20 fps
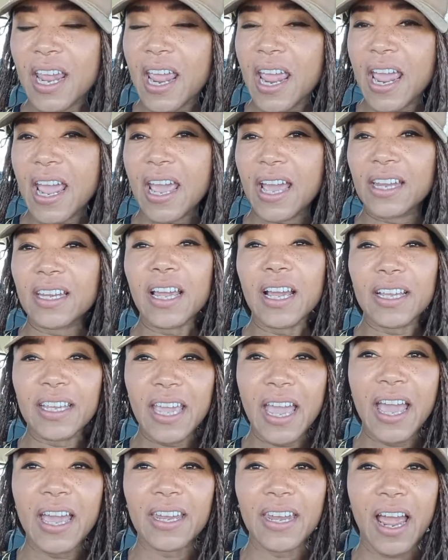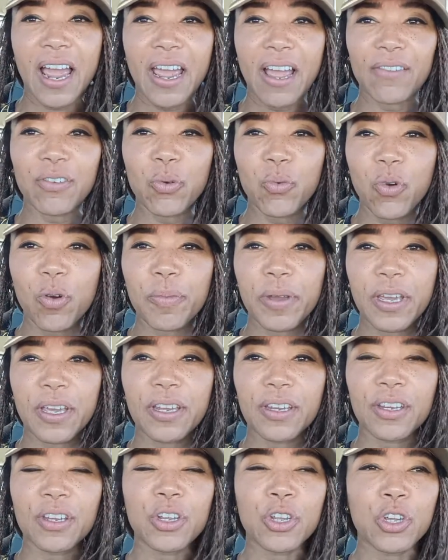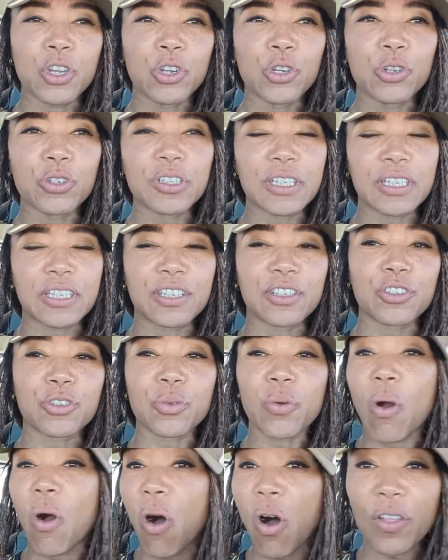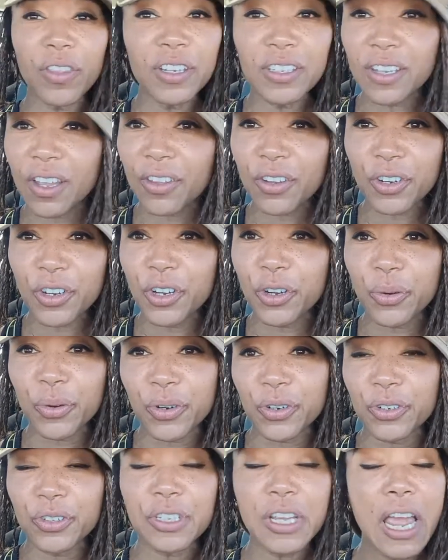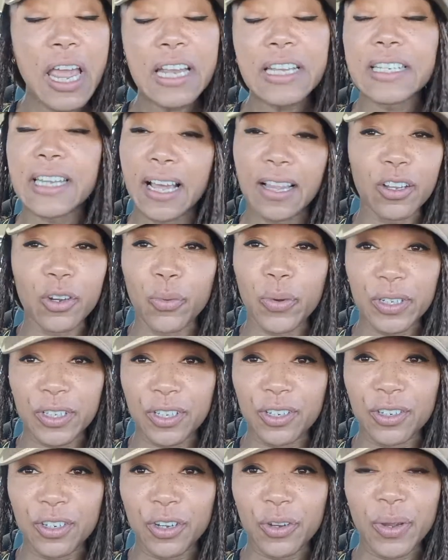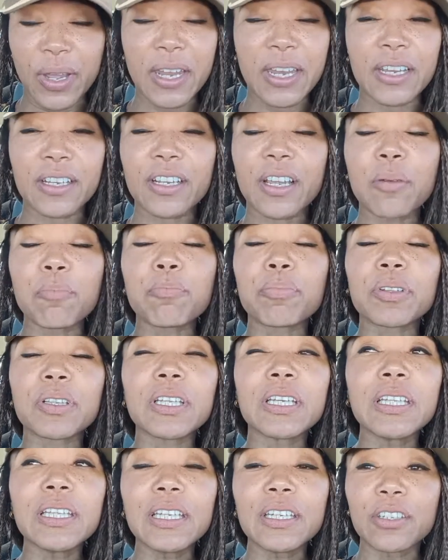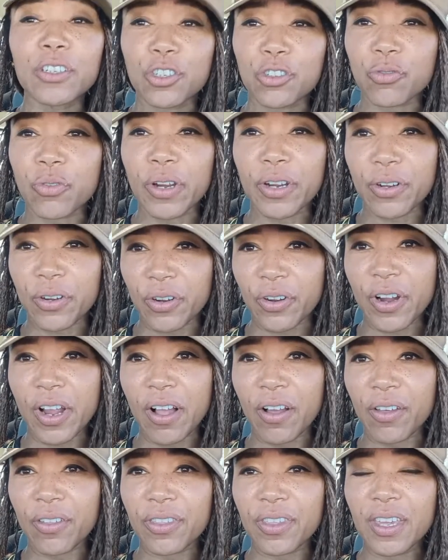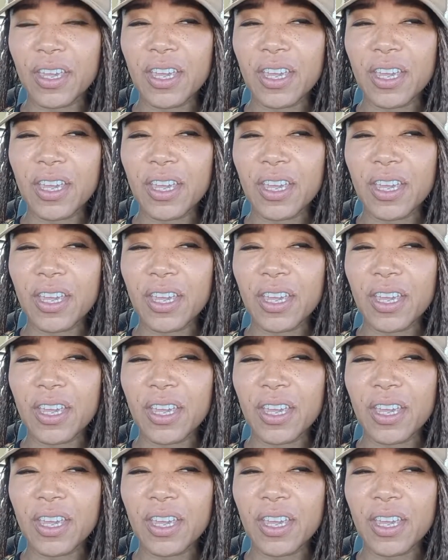And again, I have a woman who's listened to all these other gurus tell her what to do. And it completely destroyed her health.